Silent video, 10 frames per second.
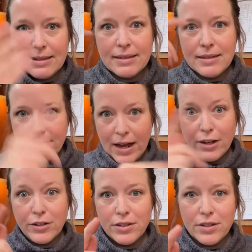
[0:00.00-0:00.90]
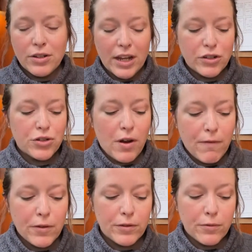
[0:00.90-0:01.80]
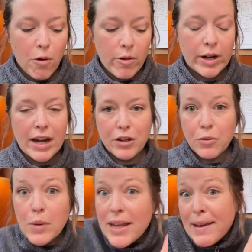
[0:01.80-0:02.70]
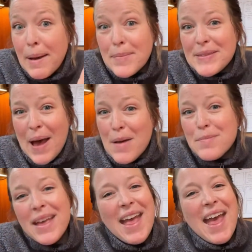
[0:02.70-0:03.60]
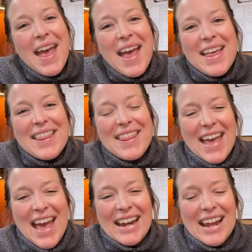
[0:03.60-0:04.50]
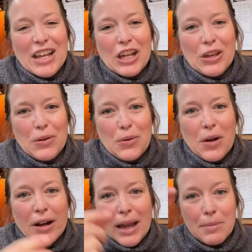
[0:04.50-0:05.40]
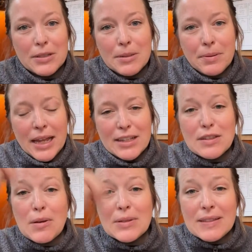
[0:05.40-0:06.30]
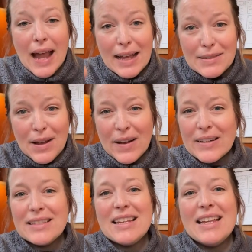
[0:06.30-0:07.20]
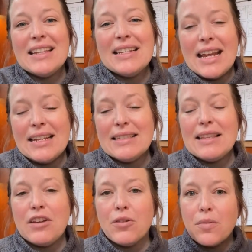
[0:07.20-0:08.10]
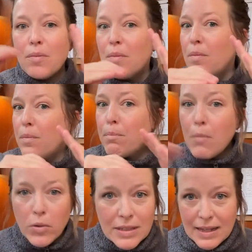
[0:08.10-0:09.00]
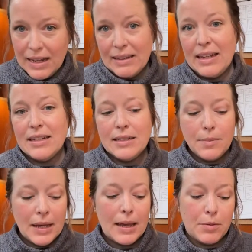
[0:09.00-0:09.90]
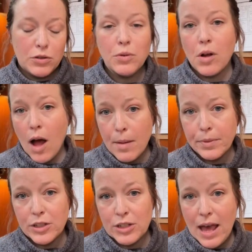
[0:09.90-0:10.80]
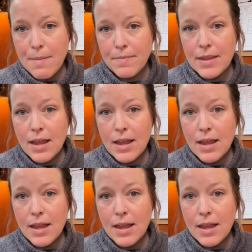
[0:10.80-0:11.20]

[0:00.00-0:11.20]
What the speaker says: dividers get shuffled forward and your week comes up, then you are able to place those task cards in the days that you're most likely to be able to accomplish them.